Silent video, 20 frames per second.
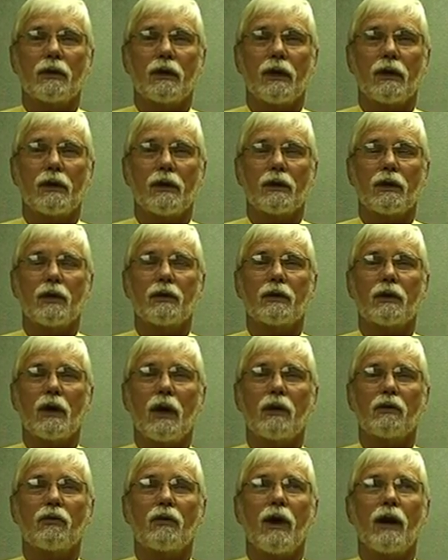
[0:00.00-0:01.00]
and another
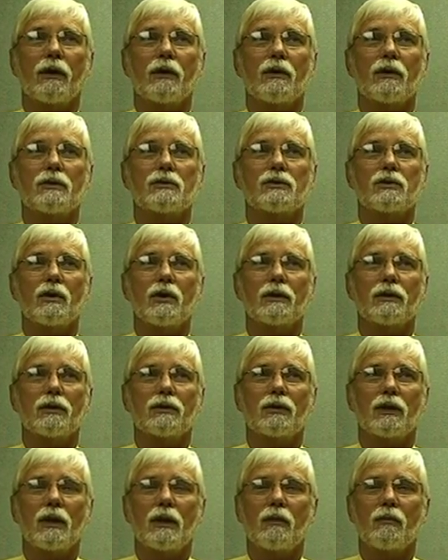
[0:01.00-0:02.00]
contractor is doing the
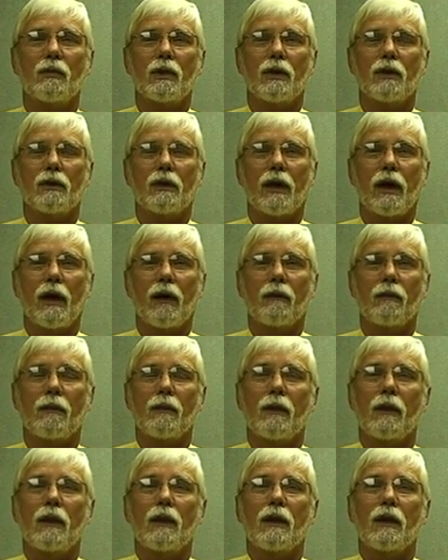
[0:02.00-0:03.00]
tenant build out
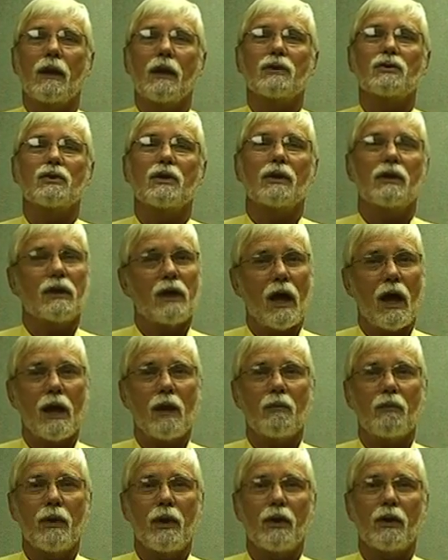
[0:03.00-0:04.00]
is the
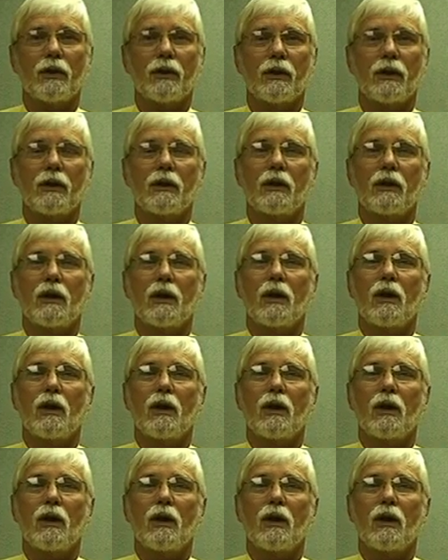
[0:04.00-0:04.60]
accountability